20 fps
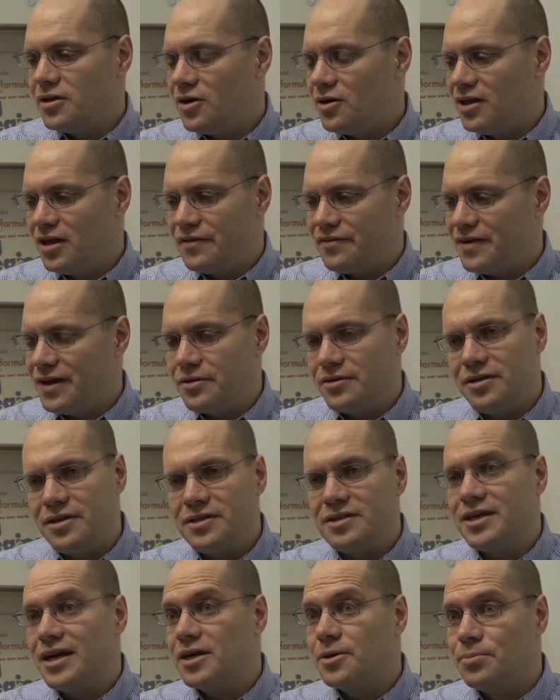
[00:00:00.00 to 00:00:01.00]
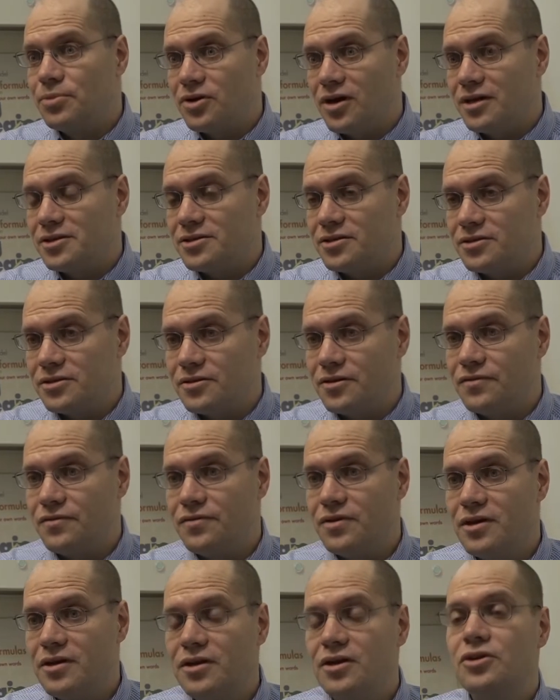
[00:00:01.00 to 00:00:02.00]
in all, I found the entire process of
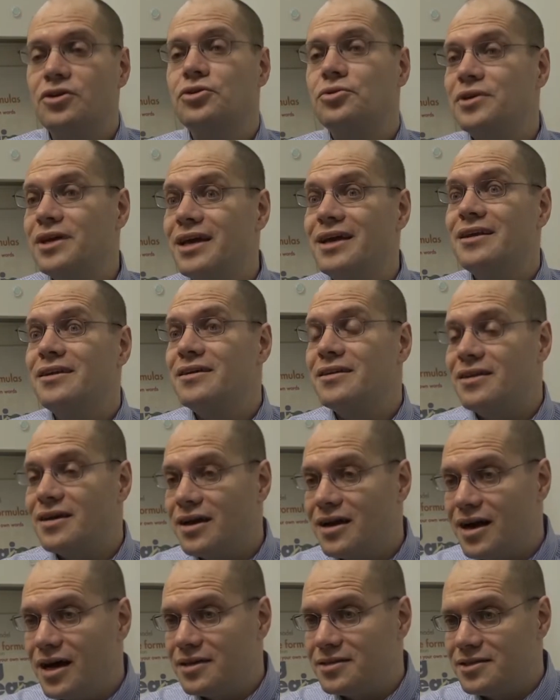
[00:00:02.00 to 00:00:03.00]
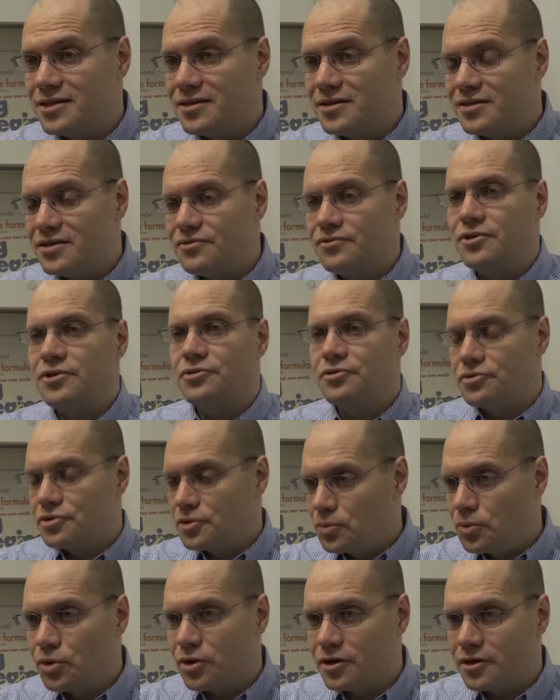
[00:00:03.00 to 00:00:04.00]
creating the content very
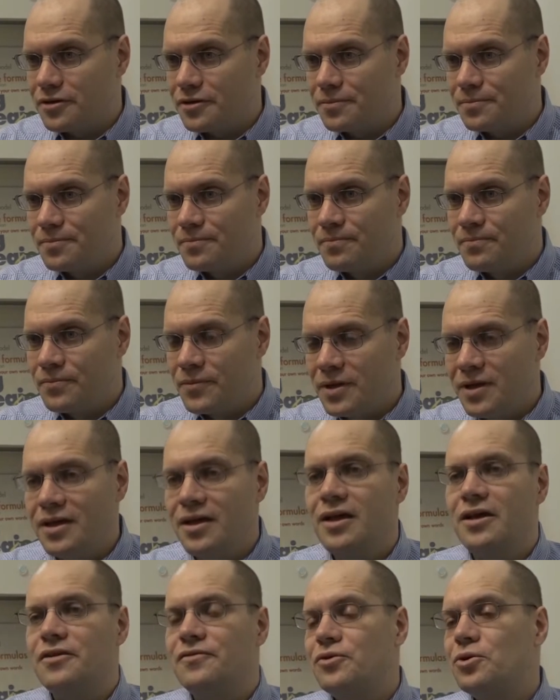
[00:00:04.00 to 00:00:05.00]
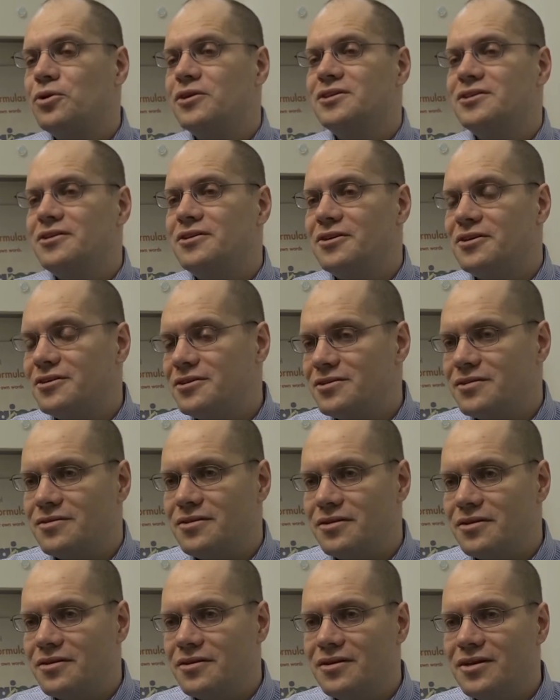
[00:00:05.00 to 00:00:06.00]
rewarding. And of course, there is
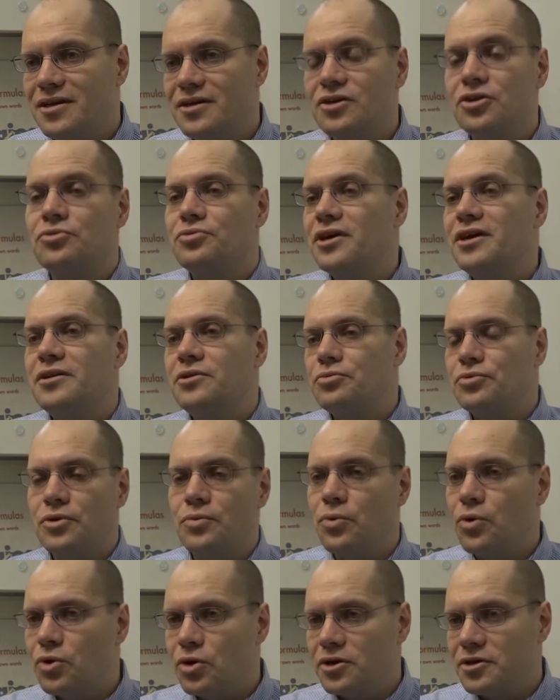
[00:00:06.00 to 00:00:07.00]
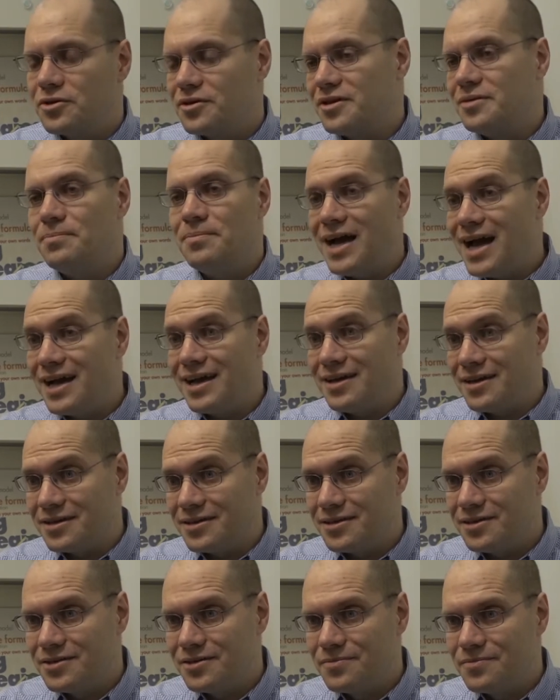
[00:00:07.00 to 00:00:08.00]
the great reward on the back
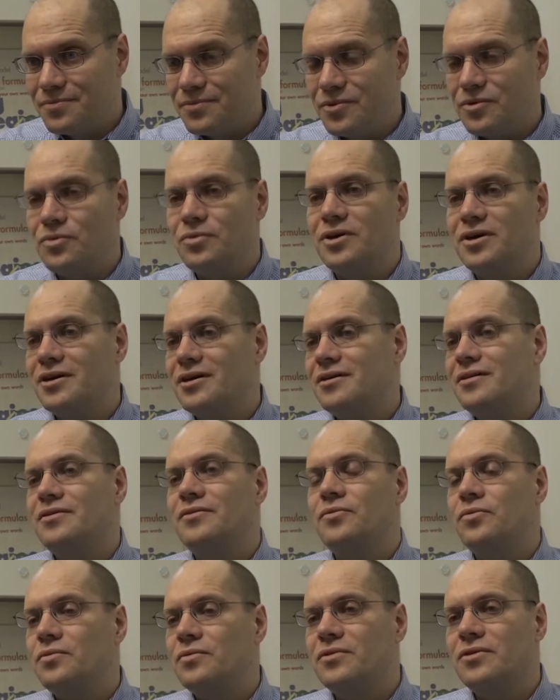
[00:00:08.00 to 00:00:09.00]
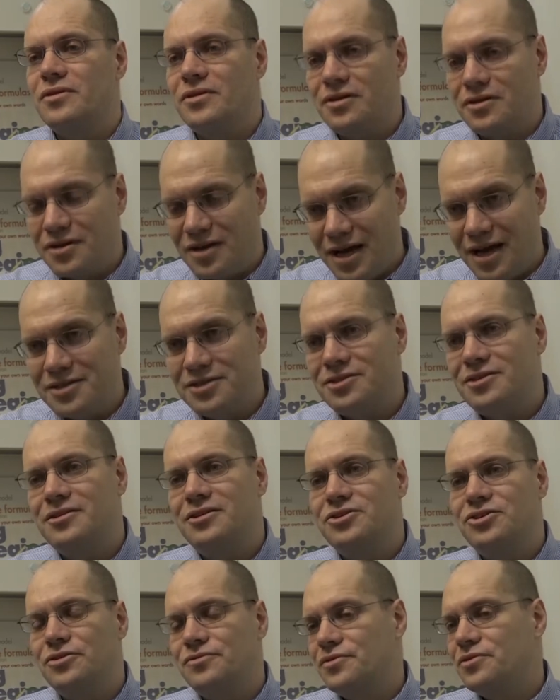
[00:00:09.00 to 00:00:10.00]
end where the content
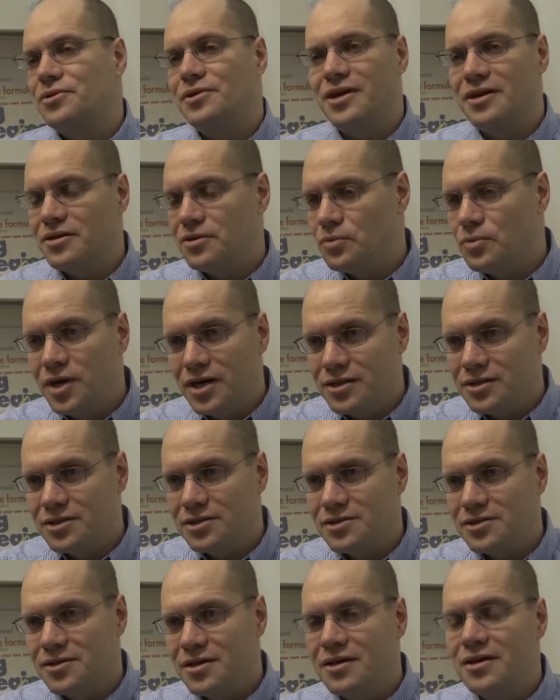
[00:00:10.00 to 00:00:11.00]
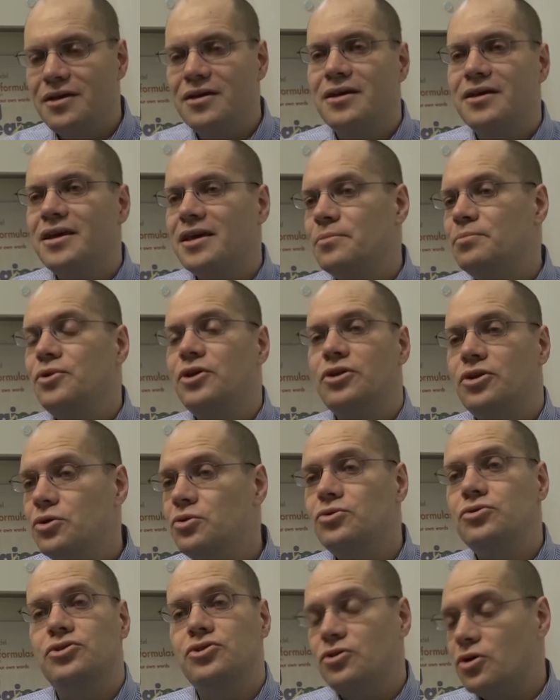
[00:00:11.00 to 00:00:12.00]
that you've created once can be
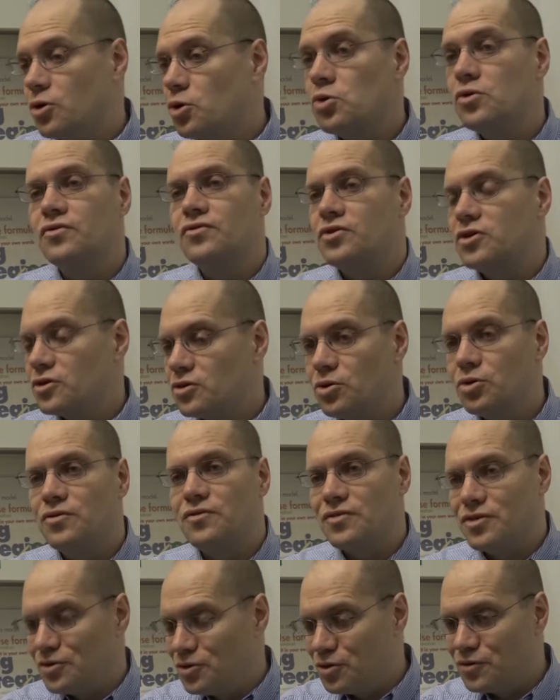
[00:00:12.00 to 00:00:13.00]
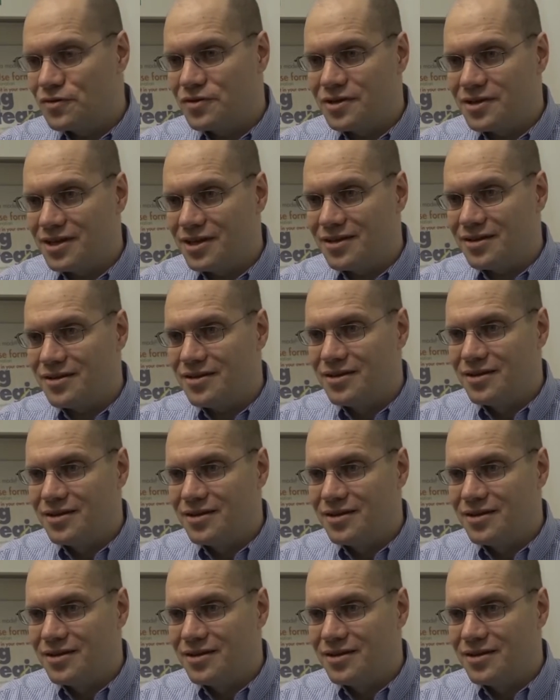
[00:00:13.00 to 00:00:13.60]
used over and over and over again.